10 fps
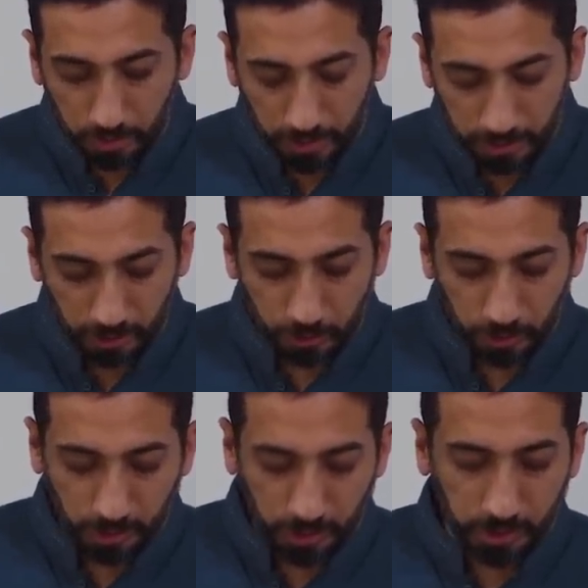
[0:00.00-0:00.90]
My
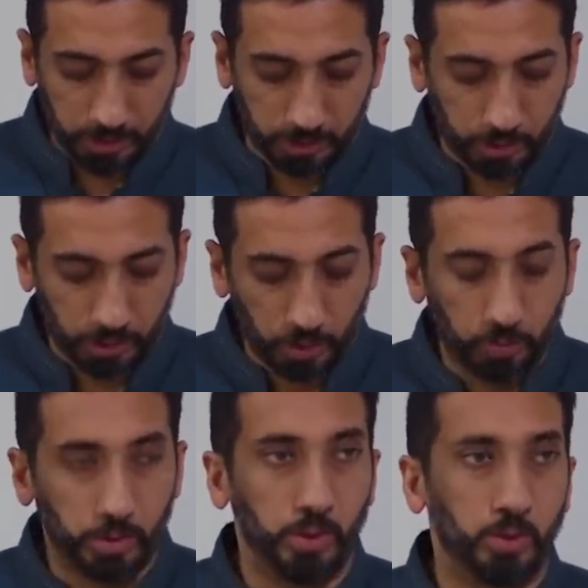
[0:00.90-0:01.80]
intention today is to share
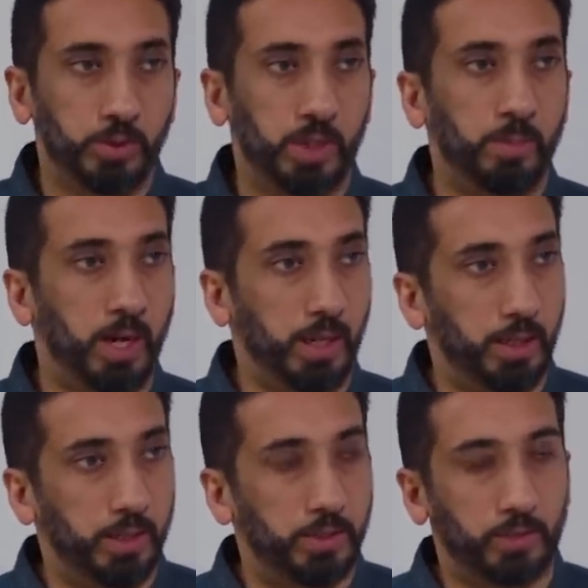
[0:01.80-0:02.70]
with you some
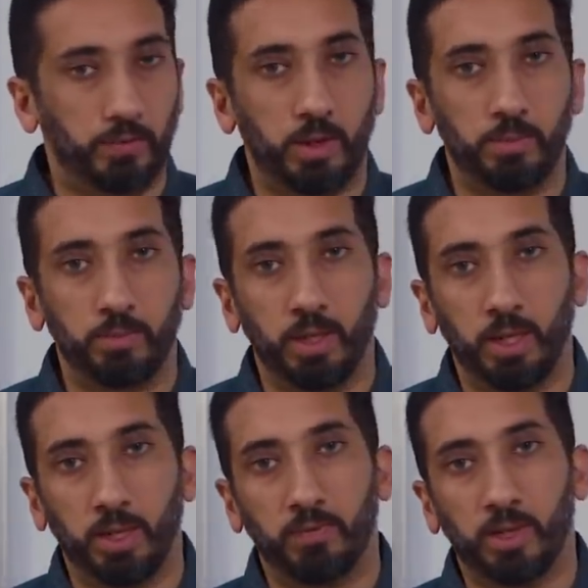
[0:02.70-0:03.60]
highlights from
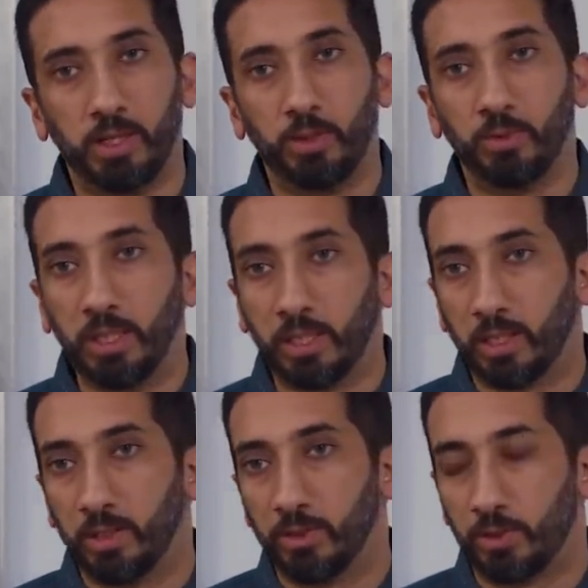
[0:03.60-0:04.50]
a very
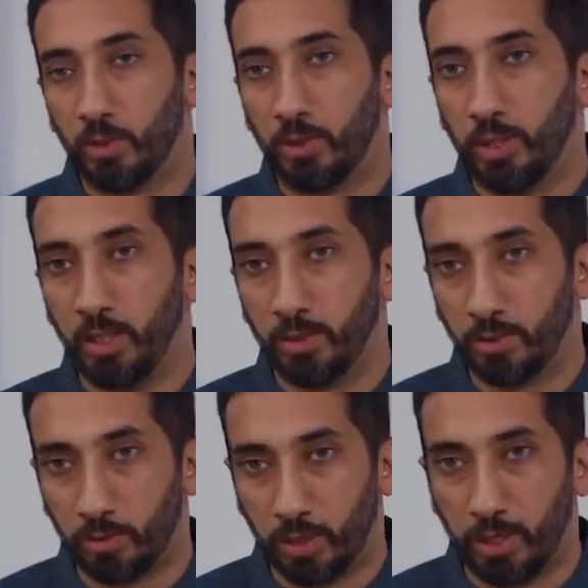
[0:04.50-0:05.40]
unique story in
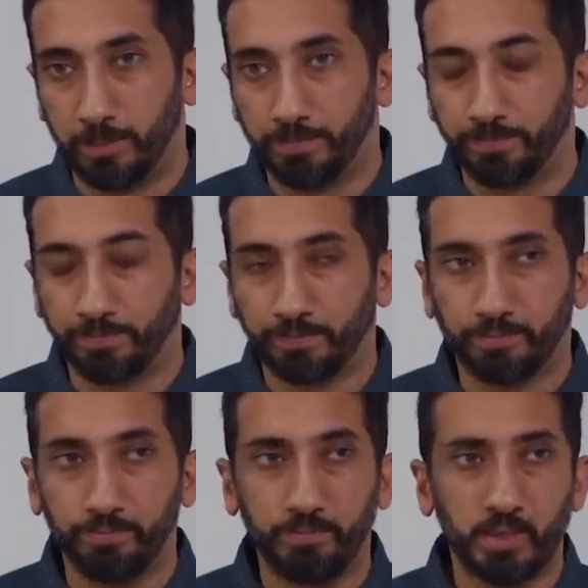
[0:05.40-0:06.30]
the Quran.
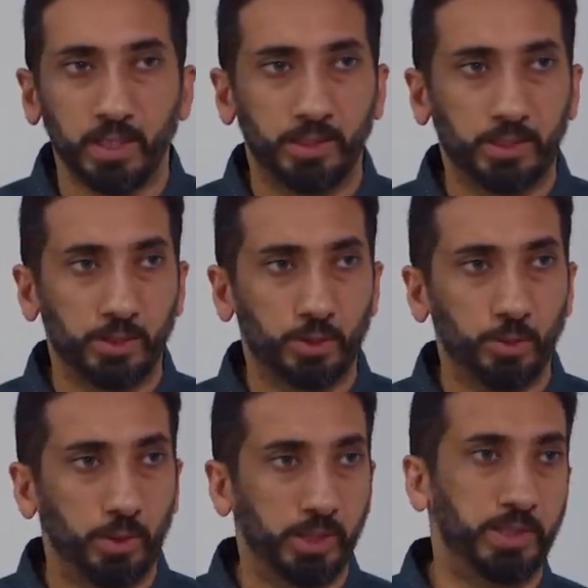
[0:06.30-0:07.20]
This is
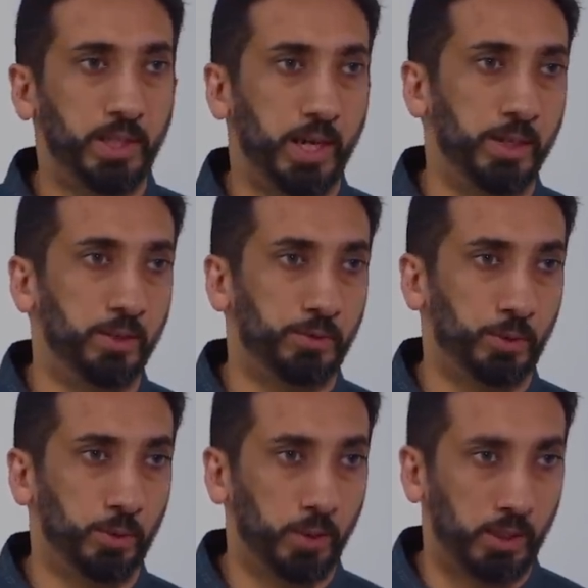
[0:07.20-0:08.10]
towards the end of
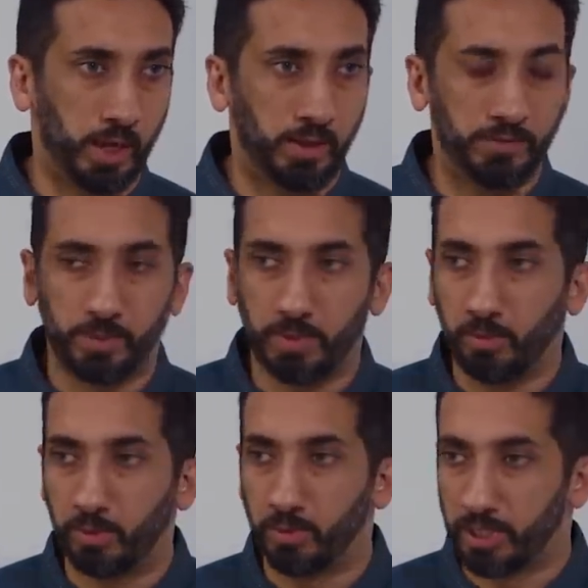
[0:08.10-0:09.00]
Surah Al Kahf,
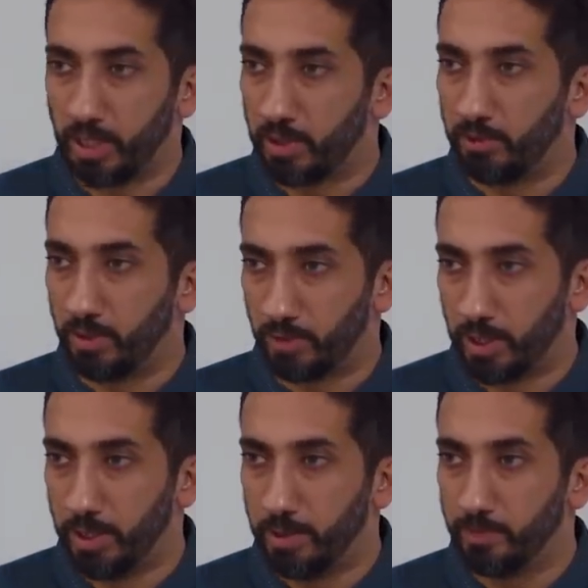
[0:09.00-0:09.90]
something we recite every
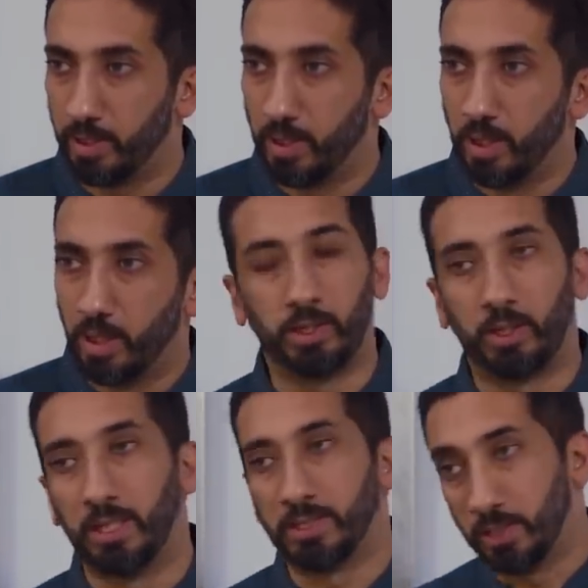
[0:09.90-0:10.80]
Friday. There
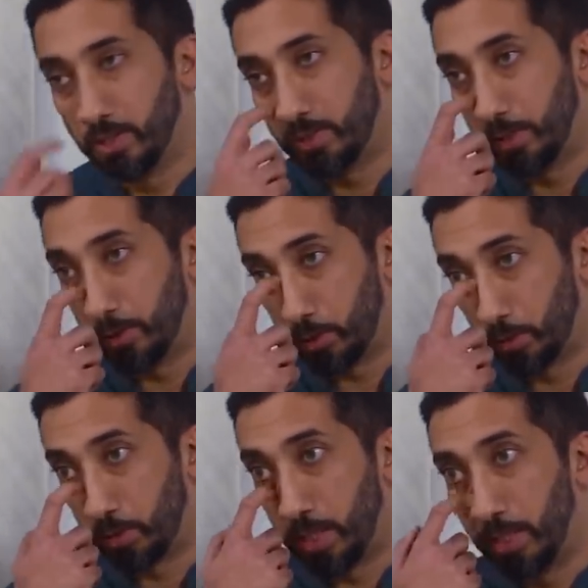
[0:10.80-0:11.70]
are lessons in the
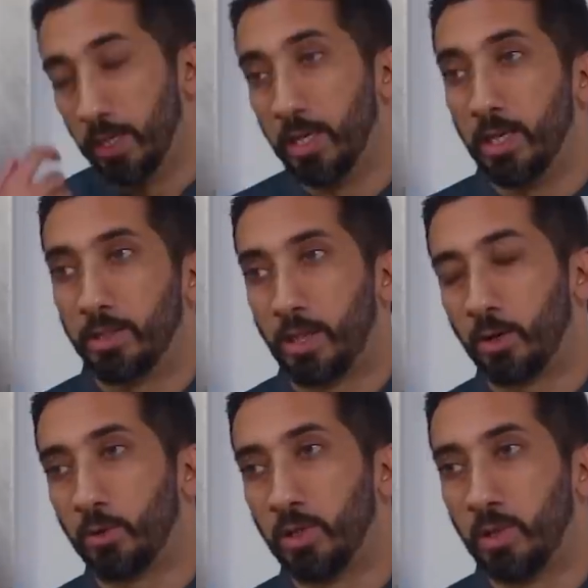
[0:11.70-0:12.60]
surah that
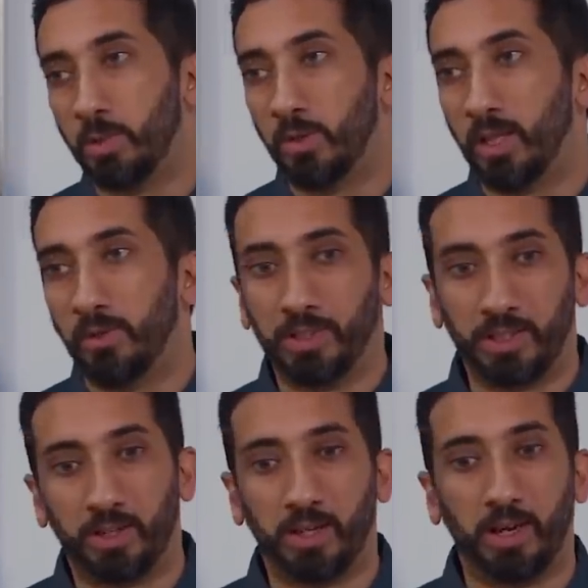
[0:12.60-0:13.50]
are going to be relevant
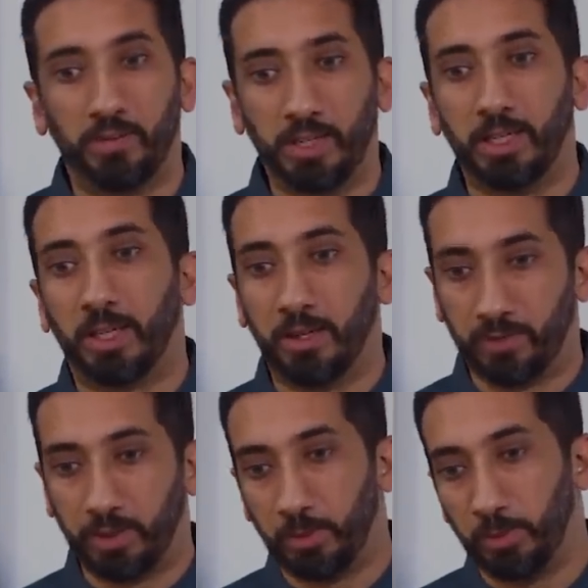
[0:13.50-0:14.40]
in our everyday
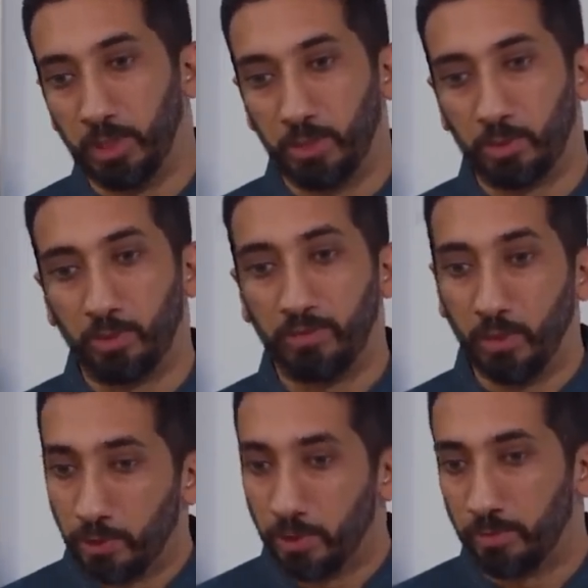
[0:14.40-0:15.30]
life, and we need to
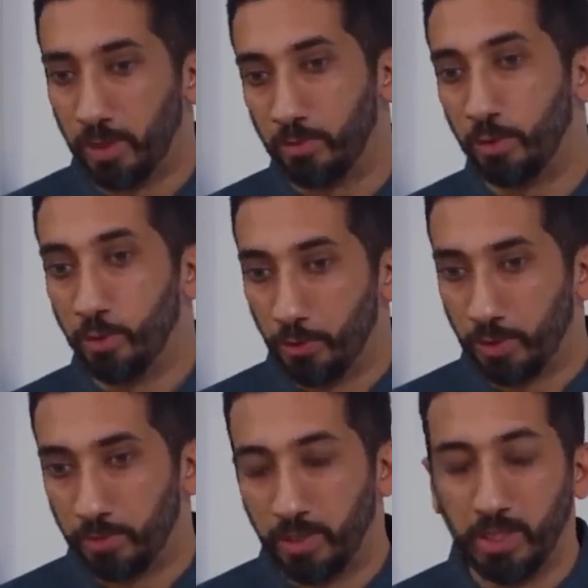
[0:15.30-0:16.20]
review them and renew
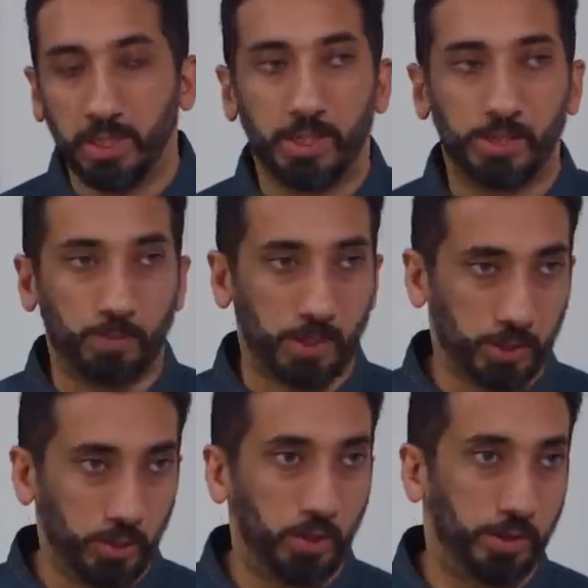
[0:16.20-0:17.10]
them,
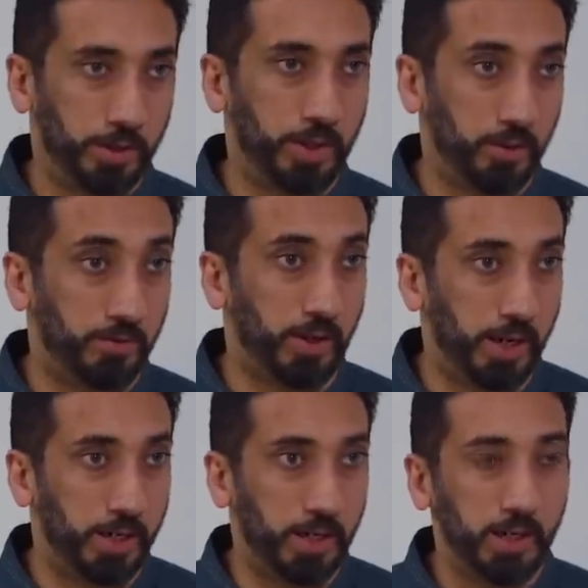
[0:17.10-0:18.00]
especially on the day of
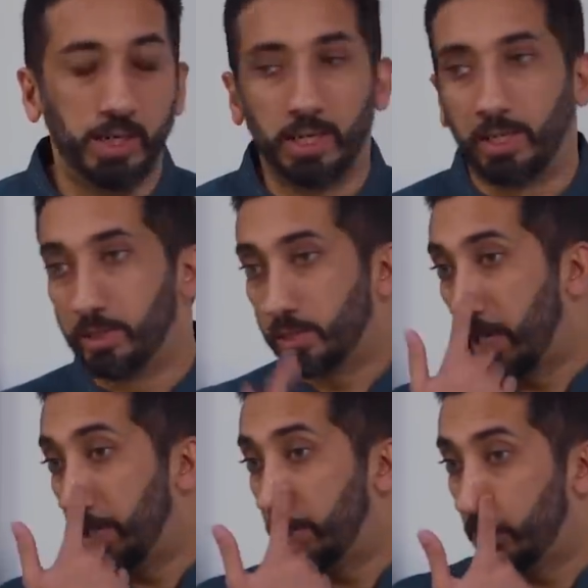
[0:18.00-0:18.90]
Friday. And this
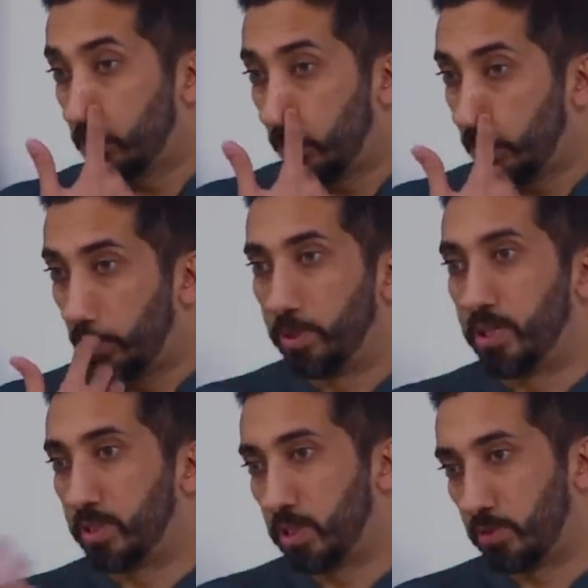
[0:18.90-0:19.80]
guidance is going to
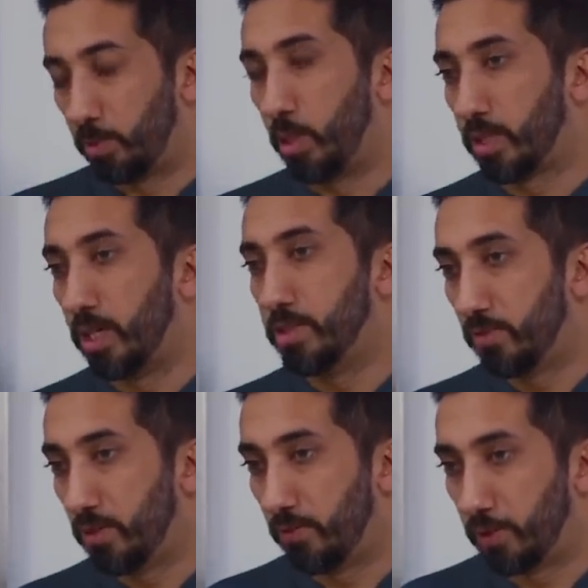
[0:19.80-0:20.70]
protect us from all kinds
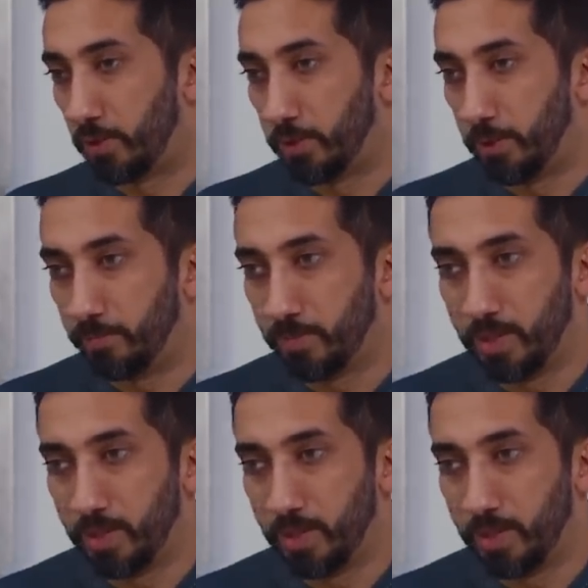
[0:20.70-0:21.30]
of difficulty.